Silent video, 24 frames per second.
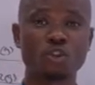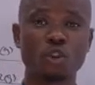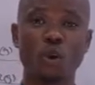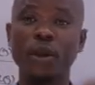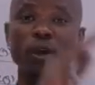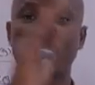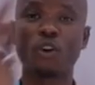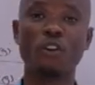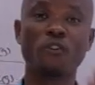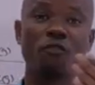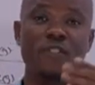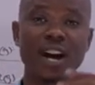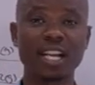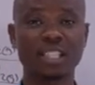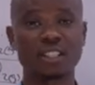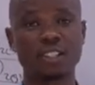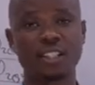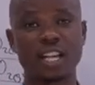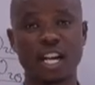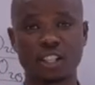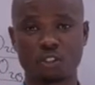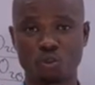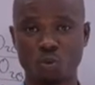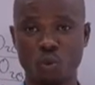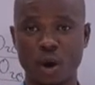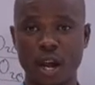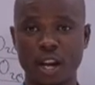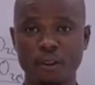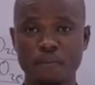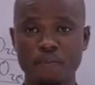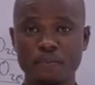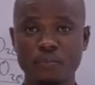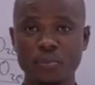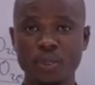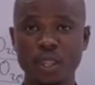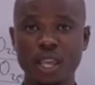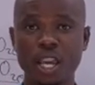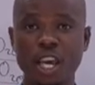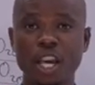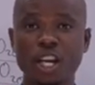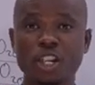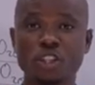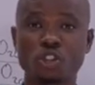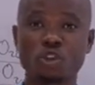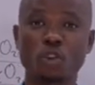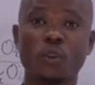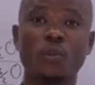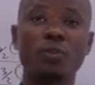So we convert that one.
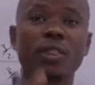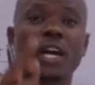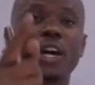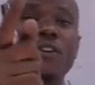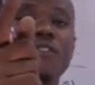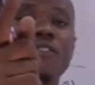So the